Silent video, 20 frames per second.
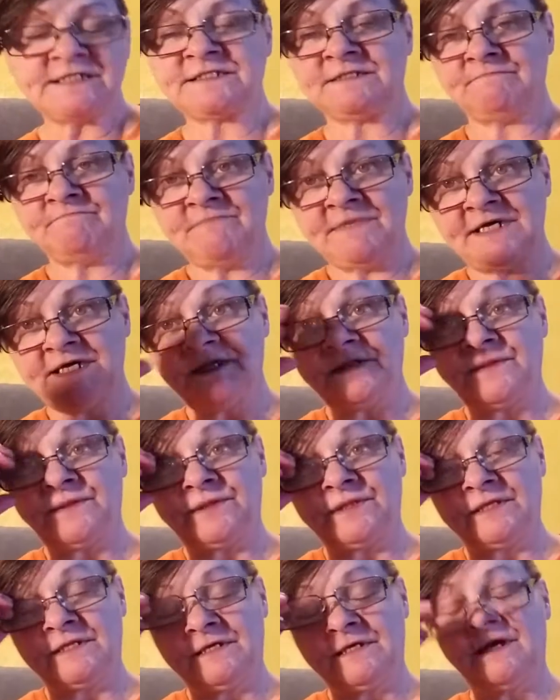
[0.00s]
a
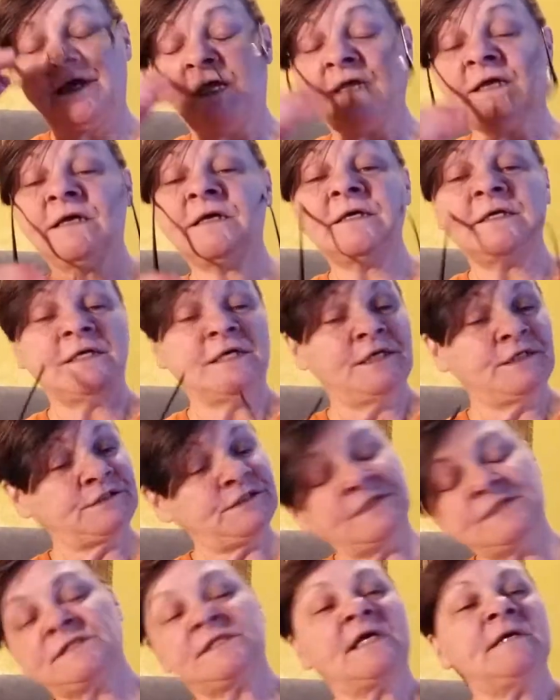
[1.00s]
myth.
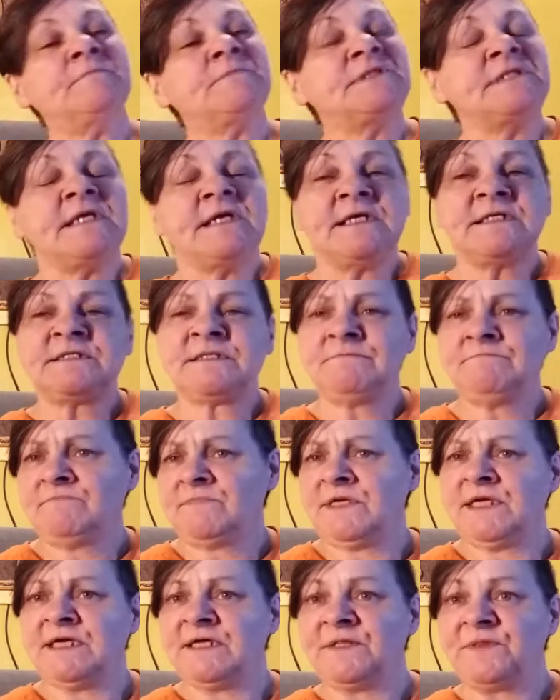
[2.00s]
So some say it's a
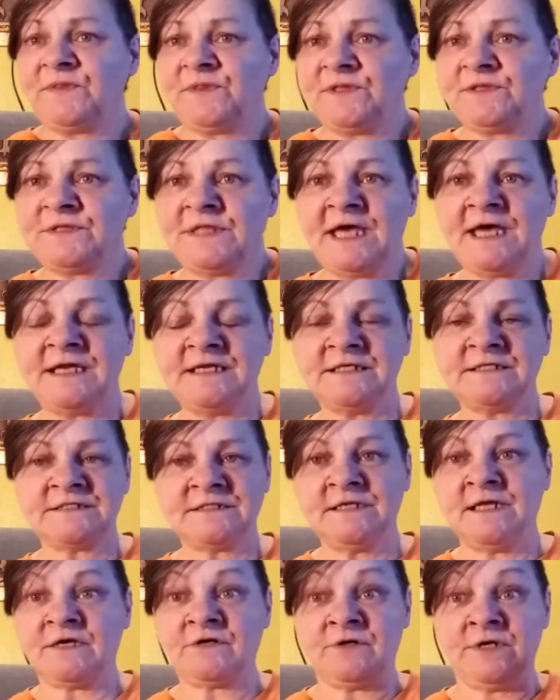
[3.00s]
myth that it's
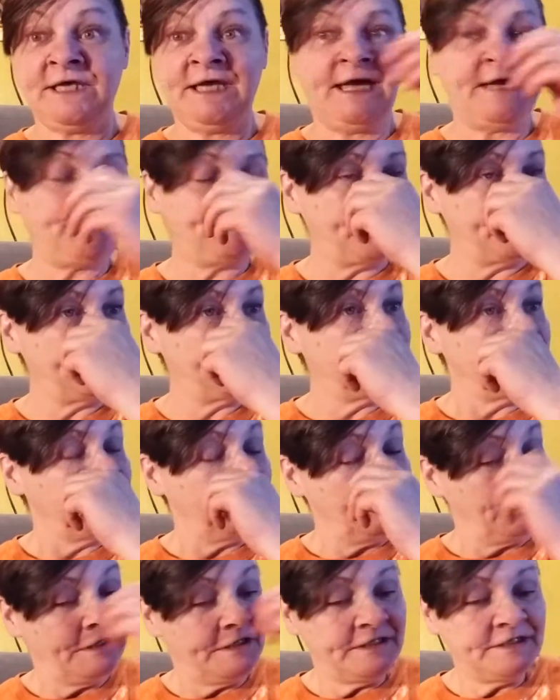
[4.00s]
not going to happen.
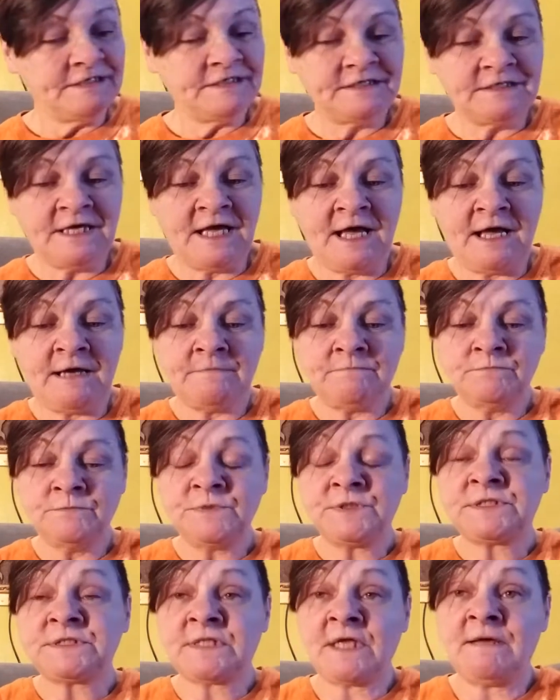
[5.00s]

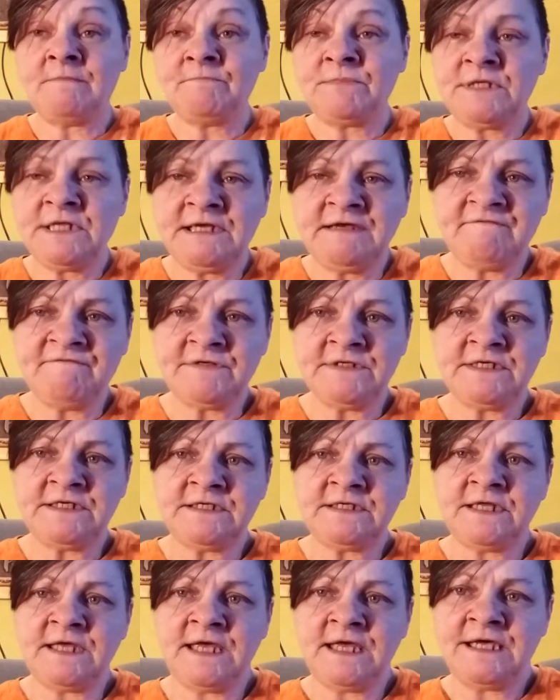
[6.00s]
Some believe in
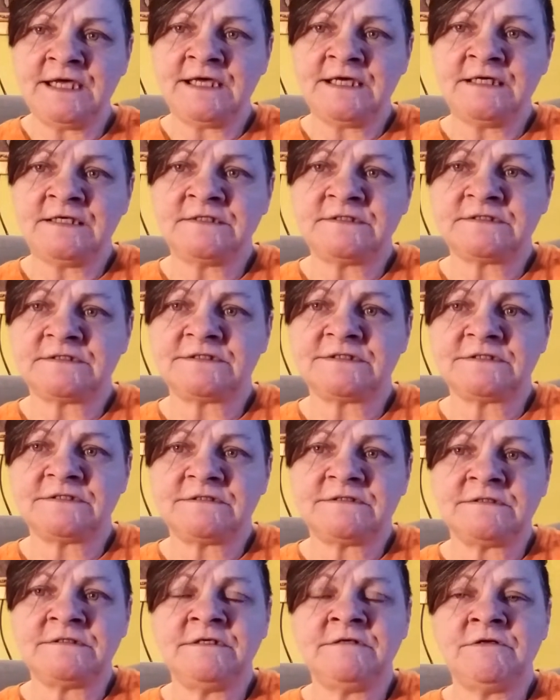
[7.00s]
it as,
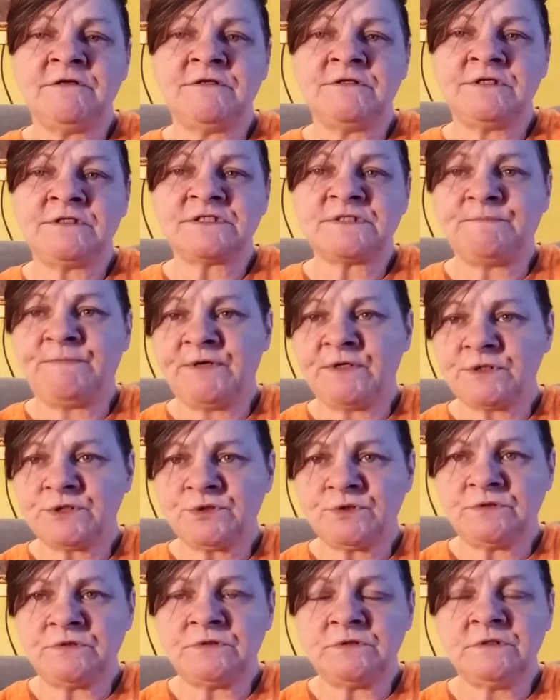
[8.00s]
their
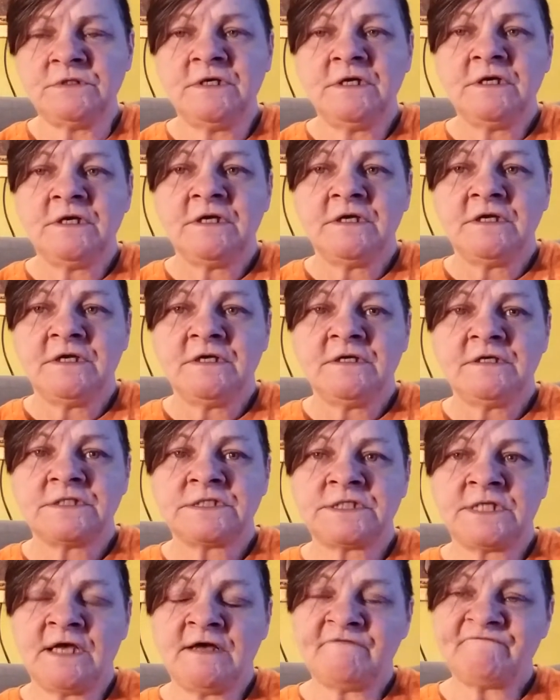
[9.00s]
spiritual
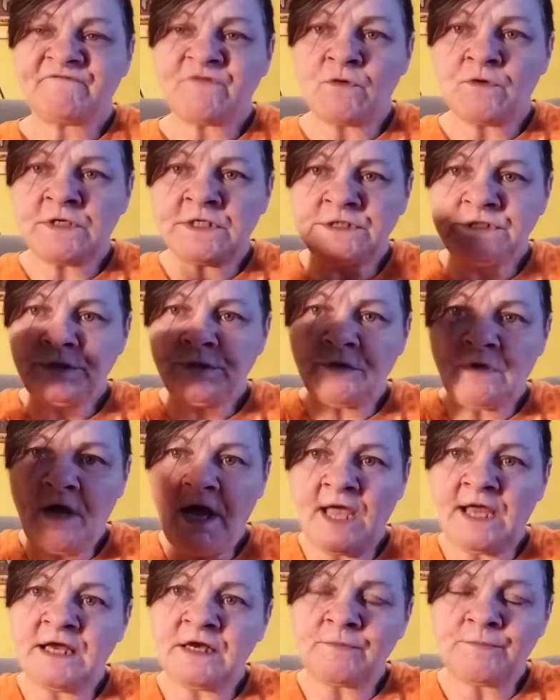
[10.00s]
self going into a
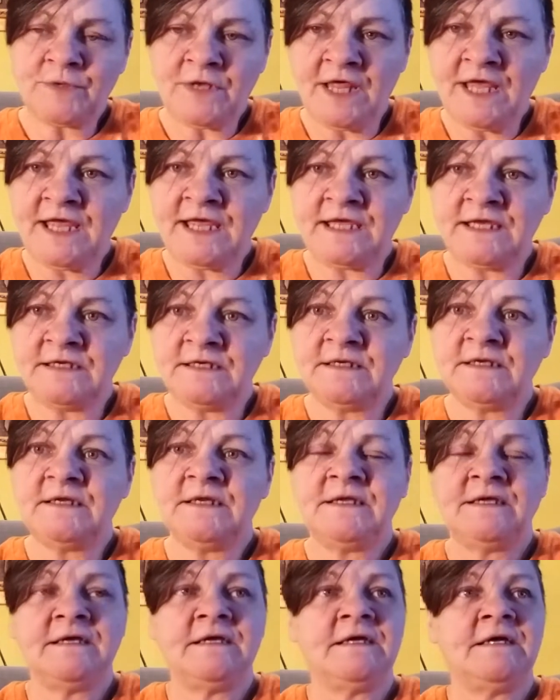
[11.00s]
higher plane.
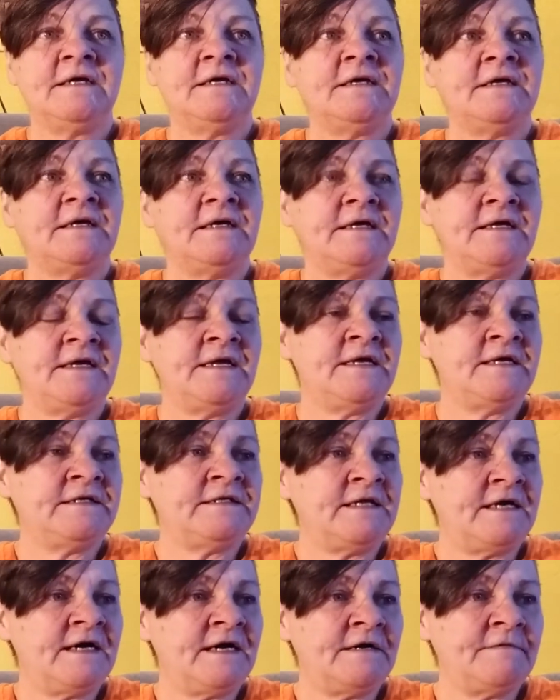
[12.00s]
And I